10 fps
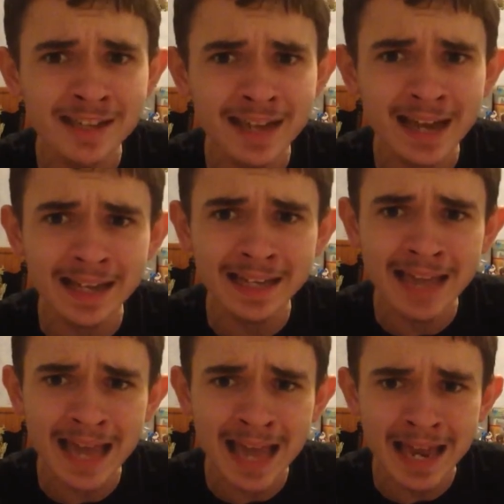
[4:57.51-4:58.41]

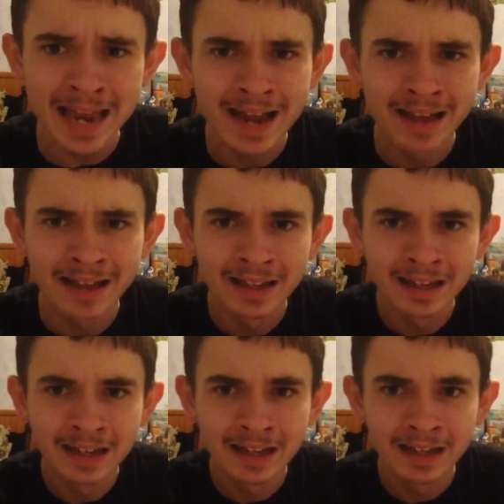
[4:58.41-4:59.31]
again.
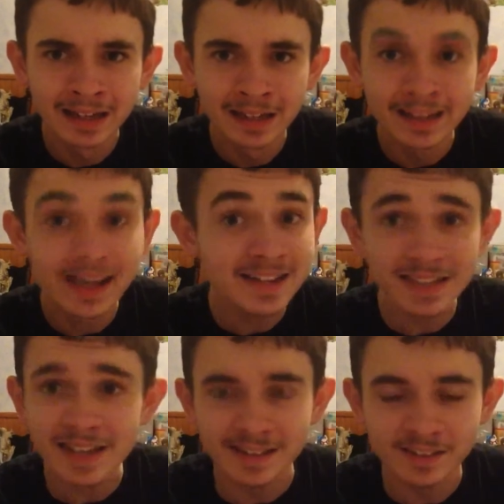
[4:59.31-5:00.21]
That is
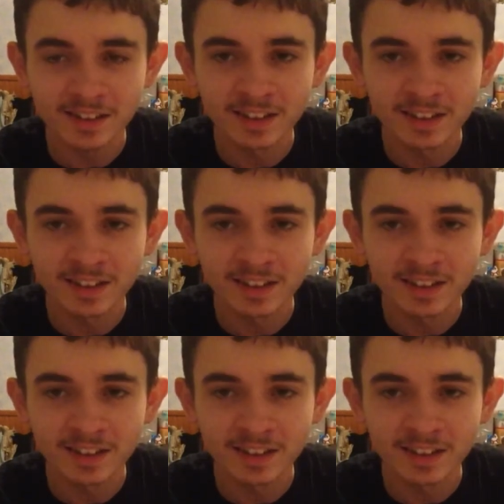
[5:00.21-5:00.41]
it.